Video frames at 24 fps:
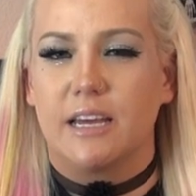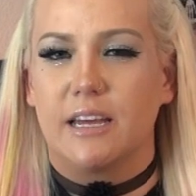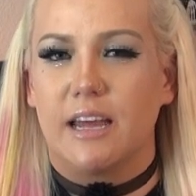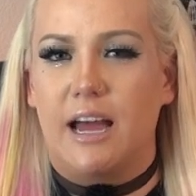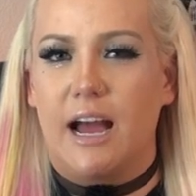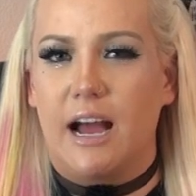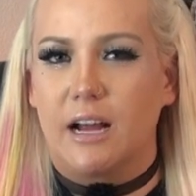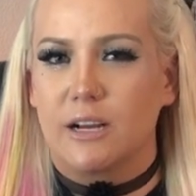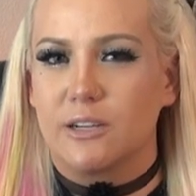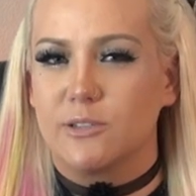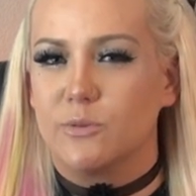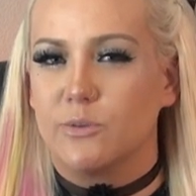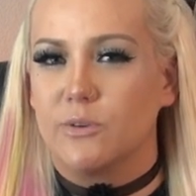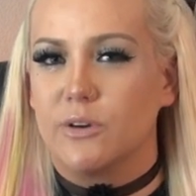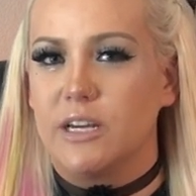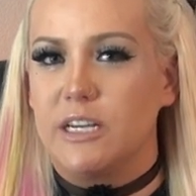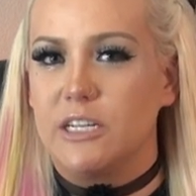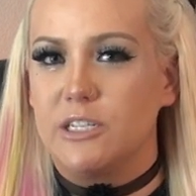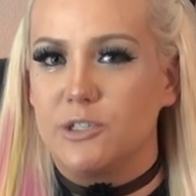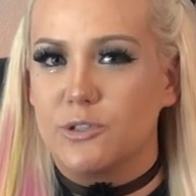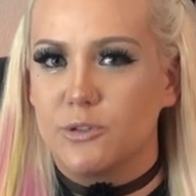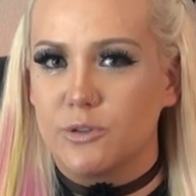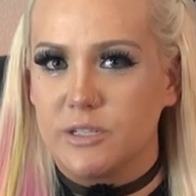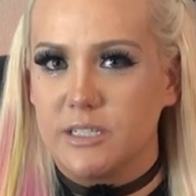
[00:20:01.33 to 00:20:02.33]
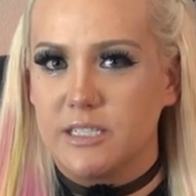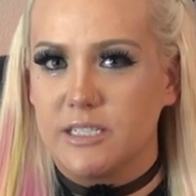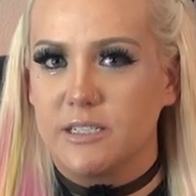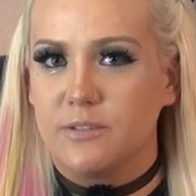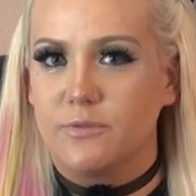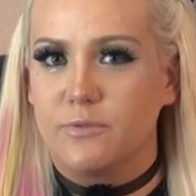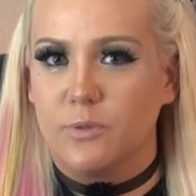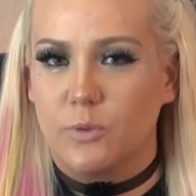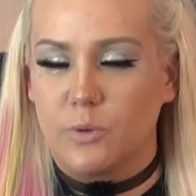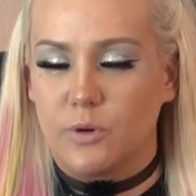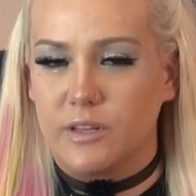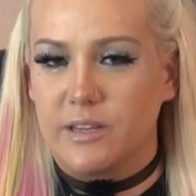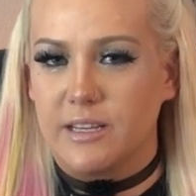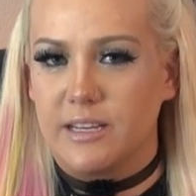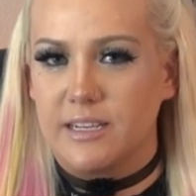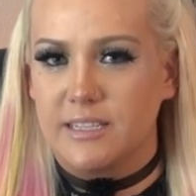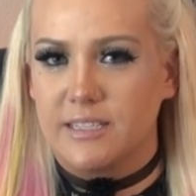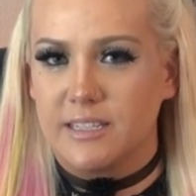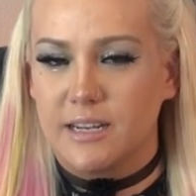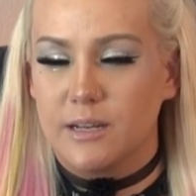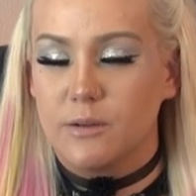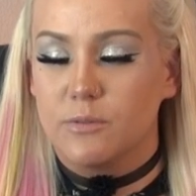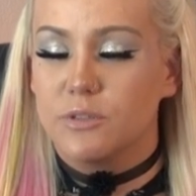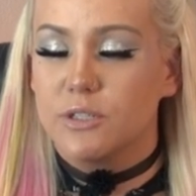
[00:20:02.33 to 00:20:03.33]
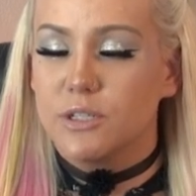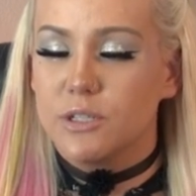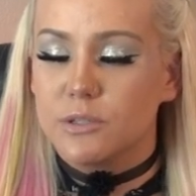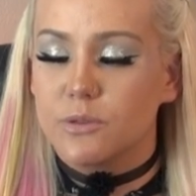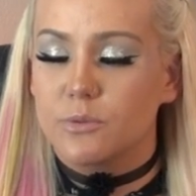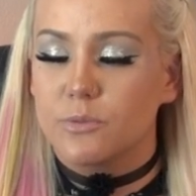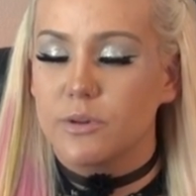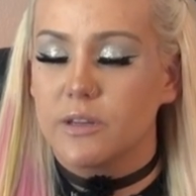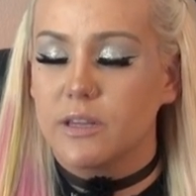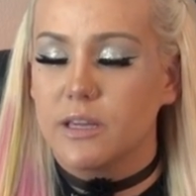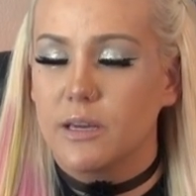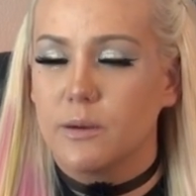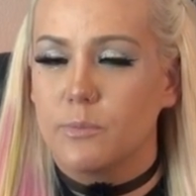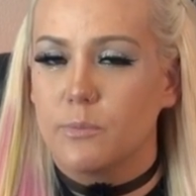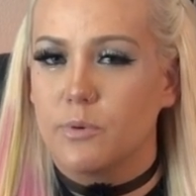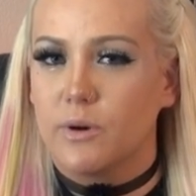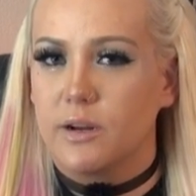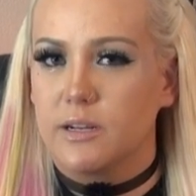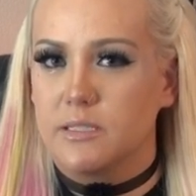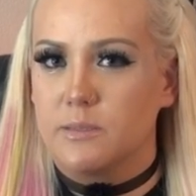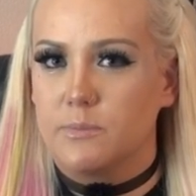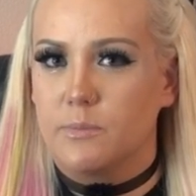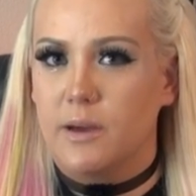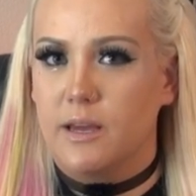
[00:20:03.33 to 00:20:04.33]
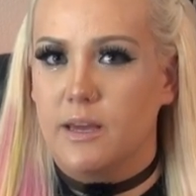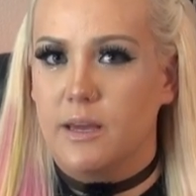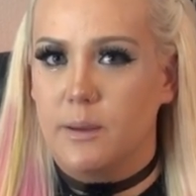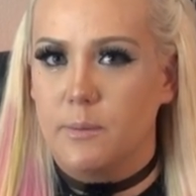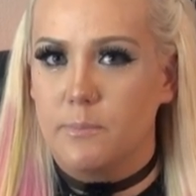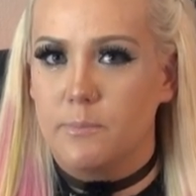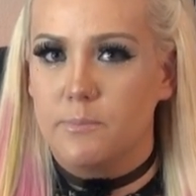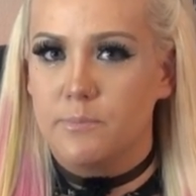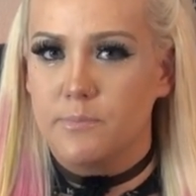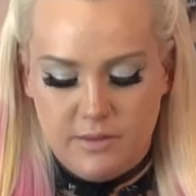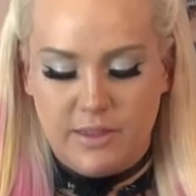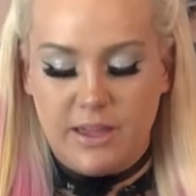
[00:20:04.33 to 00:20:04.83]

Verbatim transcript: an actual interest for this, and I was just really impressed by him.